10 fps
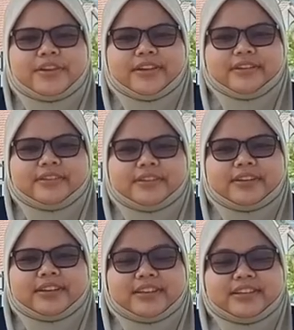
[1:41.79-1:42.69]
of my
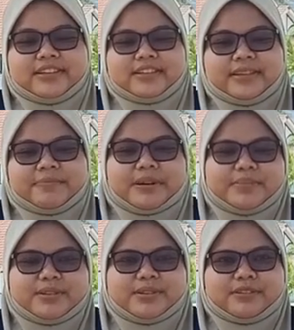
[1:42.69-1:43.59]
experience
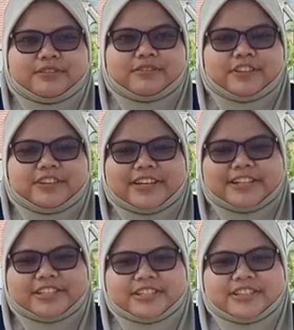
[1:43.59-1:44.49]
in
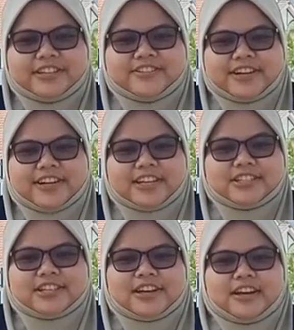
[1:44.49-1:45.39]
Department of
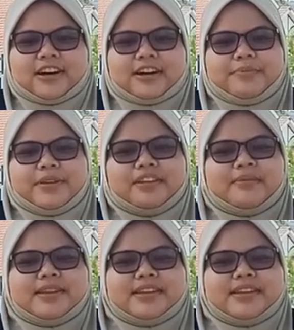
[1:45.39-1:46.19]
Irrigation and Drainage